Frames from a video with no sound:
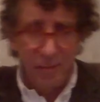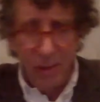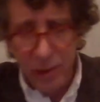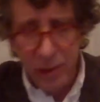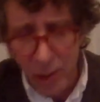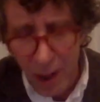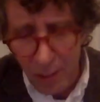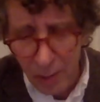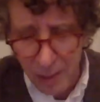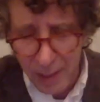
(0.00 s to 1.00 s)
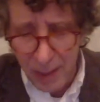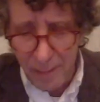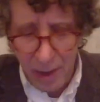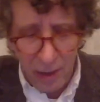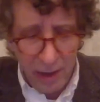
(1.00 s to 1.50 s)
with your help, we can make a
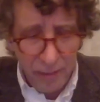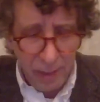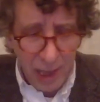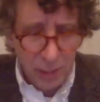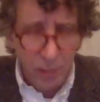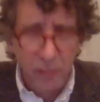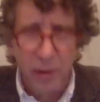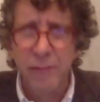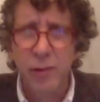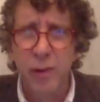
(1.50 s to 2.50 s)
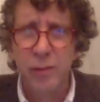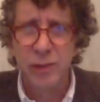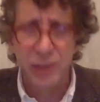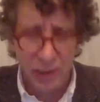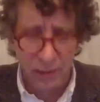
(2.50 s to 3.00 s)
better life possible for everyone with
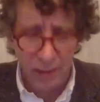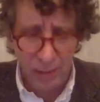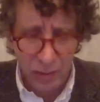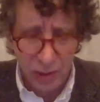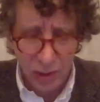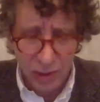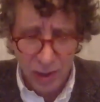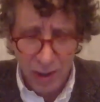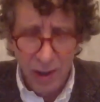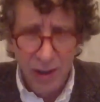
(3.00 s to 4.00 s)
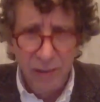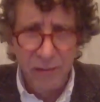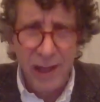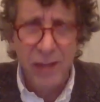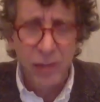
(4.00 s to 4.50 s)
cystic fibrosis.
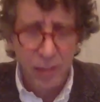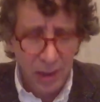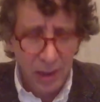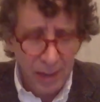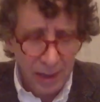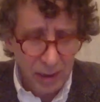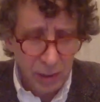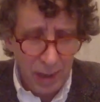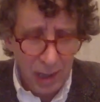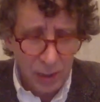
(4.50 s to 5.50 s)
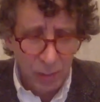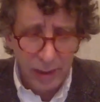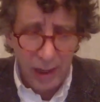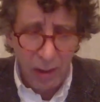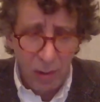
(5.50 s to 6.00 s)
Philanthropy can make this possible.
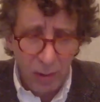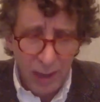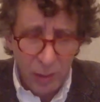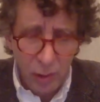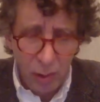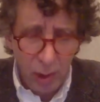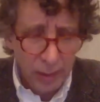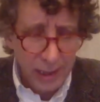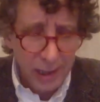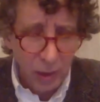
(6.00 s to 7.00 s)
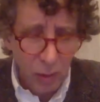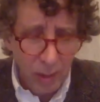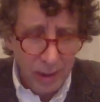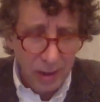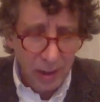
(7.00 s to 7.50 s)
In our own laboratory, we need
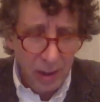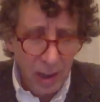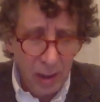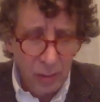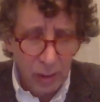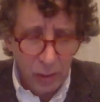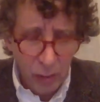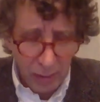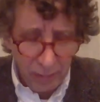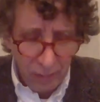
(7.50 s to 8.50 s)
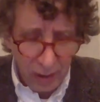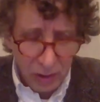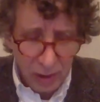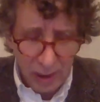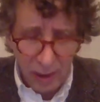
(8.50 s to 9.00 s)
equipment, recruitment
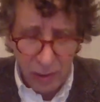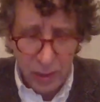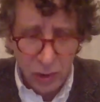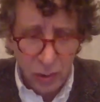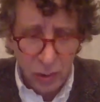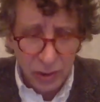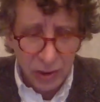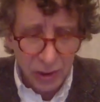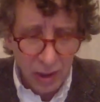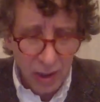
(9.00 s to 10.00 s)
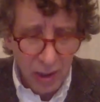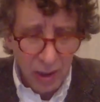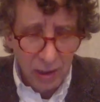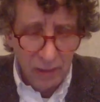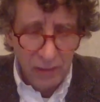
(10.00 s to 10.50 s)
funds, and other resources
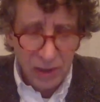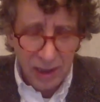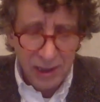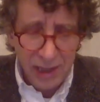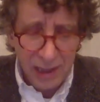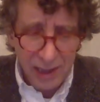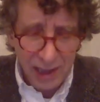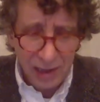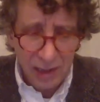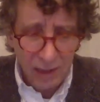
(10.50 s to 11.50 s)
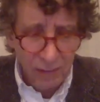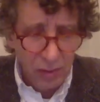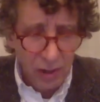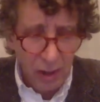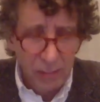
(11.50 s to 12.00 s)
to facilitate testing of new
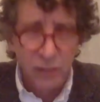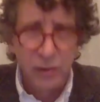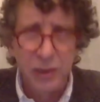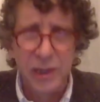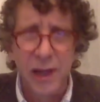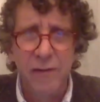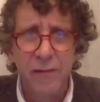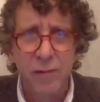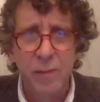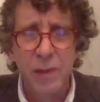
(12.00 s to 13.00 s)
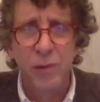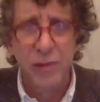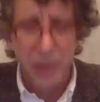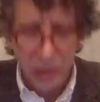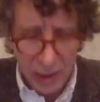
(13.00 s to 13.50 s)
therapies for CF for people with
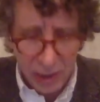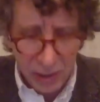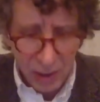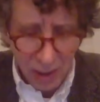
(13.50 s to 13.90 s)
the disease.